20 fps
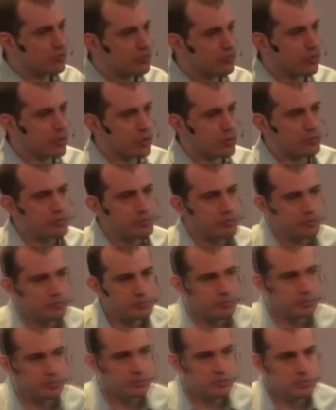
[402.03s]
form.
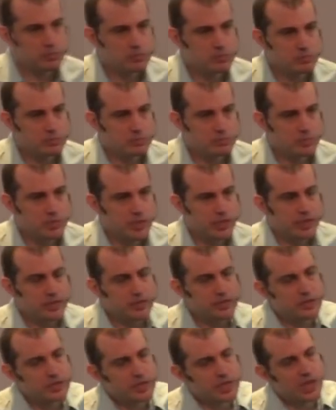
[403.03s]
It
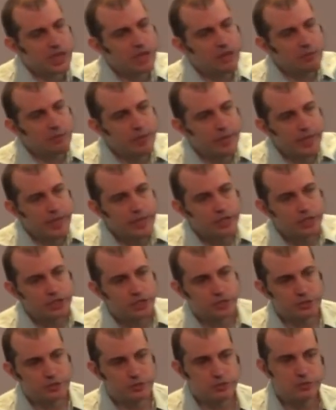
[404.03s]
is the
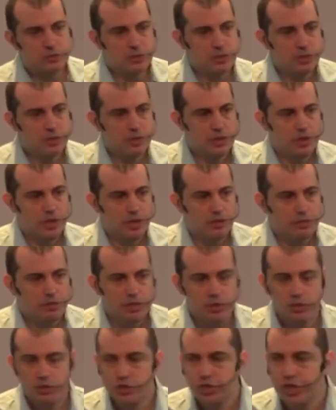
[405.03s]
culmination of a
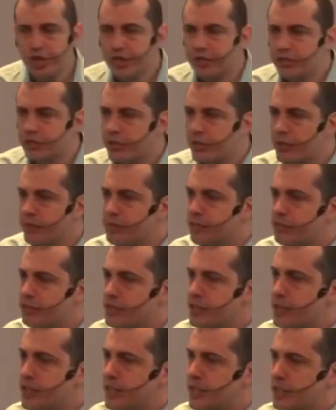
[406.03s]
trajectory we've
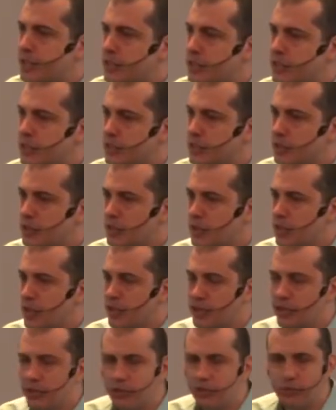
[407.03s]
seen
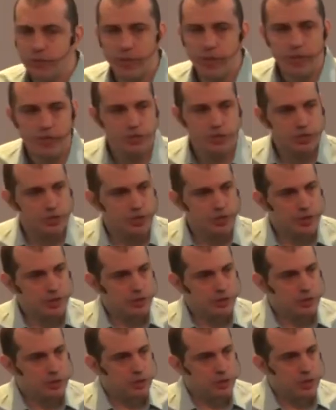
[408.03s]
in human history
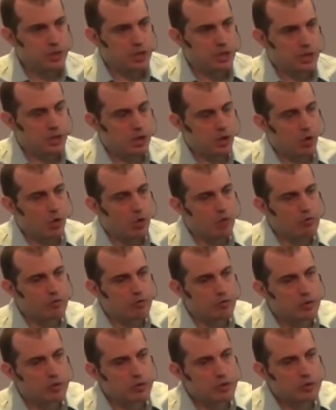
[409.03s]

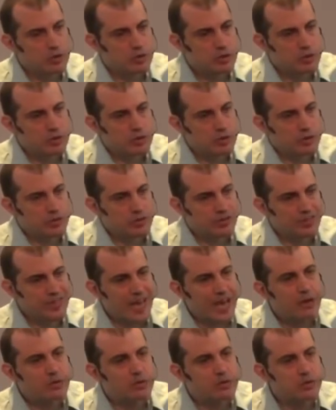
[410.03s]
over
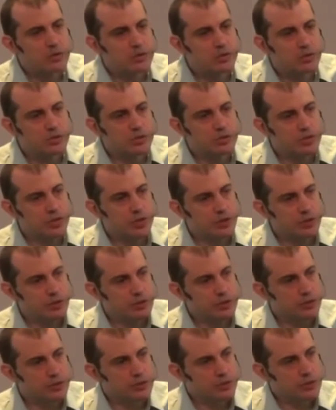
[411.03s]
thousands of
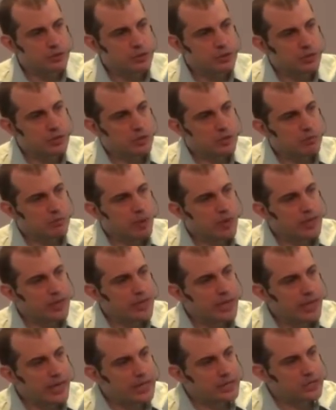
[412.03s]
years,
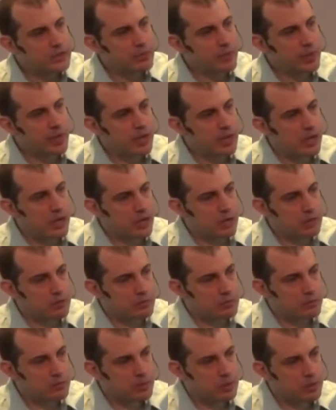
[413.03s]
money has
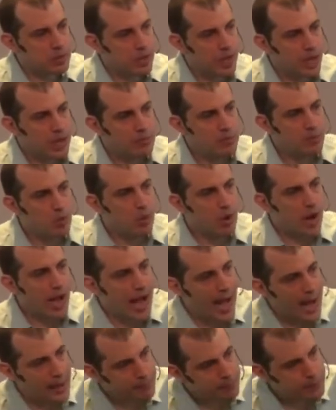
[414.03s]
become a more
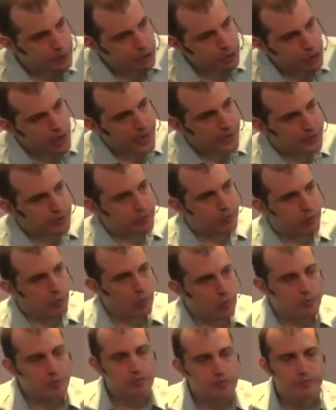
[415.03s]
abstract
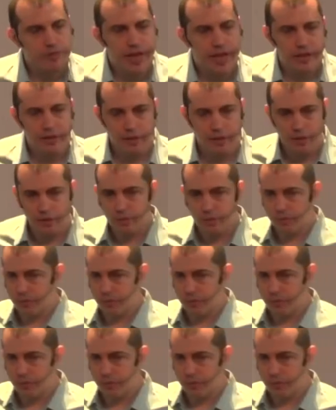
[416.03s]
form of value.